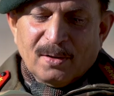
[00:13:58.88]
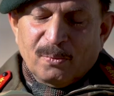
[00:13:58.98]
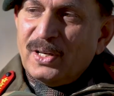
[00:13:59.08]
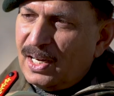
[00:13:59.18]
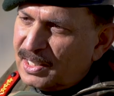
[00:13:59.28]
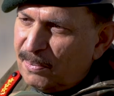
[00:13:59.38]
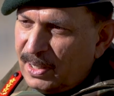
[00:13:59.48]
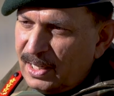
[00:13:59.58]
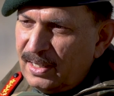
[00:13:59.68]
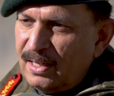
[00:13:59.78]
we are
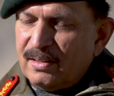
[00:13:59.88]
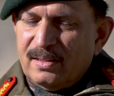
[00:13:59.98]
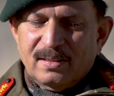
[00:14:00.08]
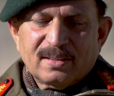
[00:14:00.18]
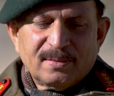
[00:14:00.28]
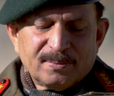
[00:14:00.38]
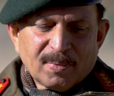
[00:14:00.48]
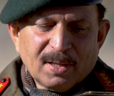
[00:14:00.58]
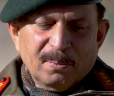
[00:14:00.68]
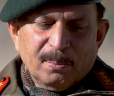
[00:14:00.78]
compiling our lessons.
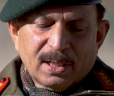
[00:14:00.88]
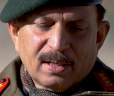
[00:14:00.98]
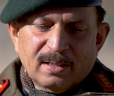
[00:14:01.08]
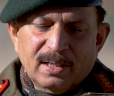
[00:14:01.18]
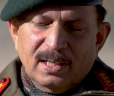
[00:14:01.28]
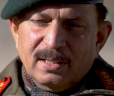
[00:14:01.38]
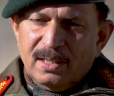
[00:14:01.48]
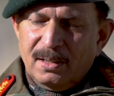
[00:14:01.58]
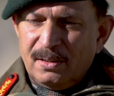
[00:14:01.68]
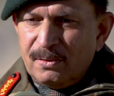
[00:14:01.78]
But the,
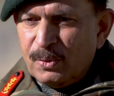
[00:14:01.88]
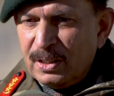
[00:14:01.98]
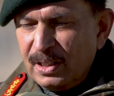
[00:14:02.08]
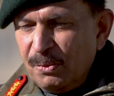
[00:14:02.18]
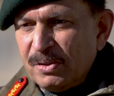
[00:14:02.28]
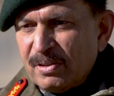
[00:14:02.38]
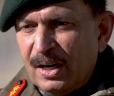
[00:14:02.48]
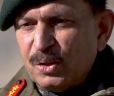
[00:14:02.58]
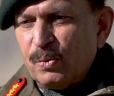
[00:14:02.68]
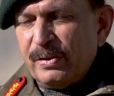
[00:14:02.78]
the one thing which
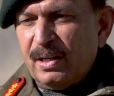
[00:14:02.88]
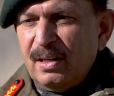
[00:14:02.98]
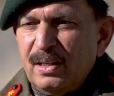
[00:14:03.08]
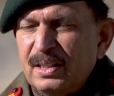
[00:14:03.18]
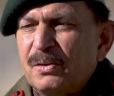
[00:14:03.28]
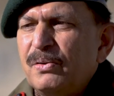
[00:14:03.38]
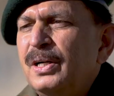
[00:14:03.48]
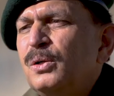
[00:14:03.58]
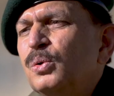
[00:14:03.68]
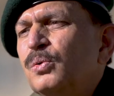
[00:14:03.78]
stands out very clearly that we
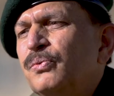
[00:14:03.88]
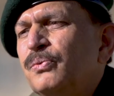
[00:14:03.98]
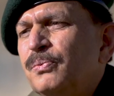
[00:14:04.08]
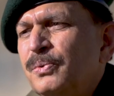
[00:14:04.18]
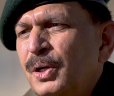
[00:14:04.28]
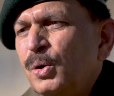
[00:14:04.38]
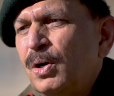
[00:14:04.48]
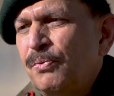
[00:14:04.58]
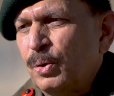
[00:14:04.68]
need to renew our